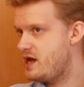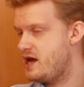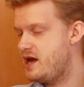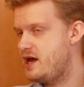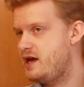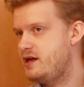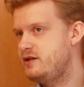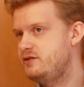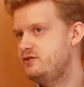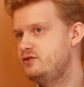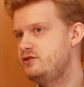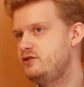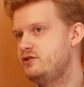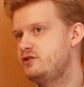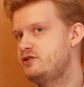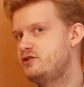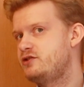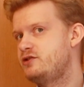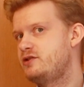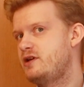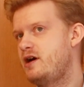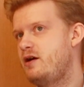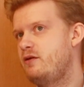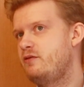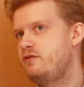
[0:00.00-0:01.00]
and
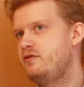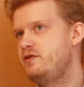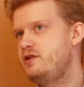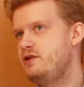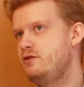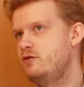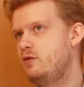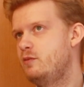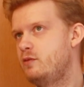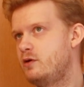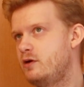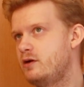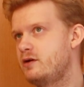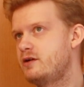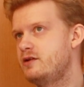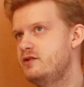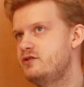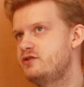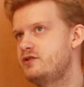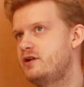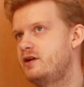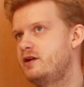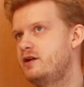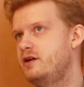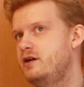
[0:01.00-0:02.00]
just how few
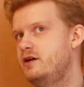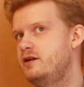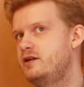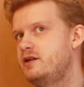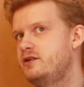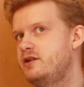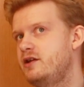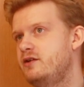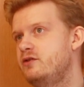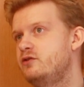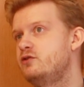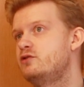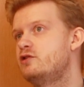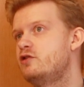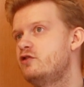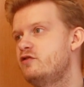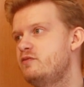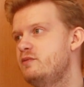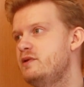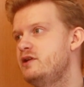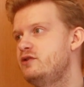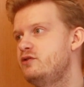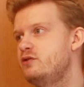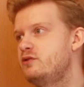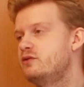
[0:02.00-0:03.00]
Americans are here that then
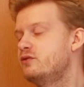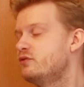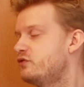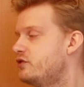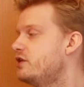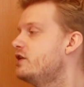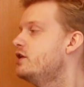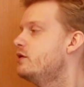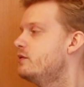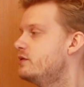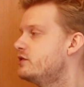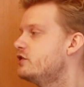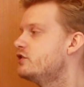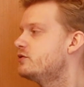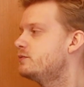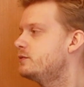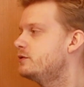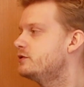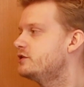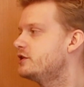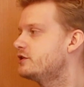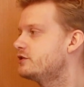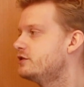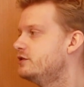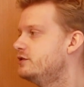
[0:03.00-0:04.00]
drove me to continue with this
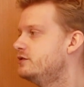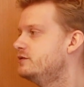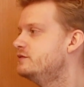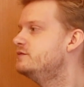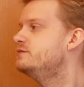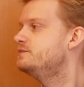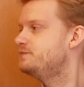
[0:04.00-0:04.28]
project.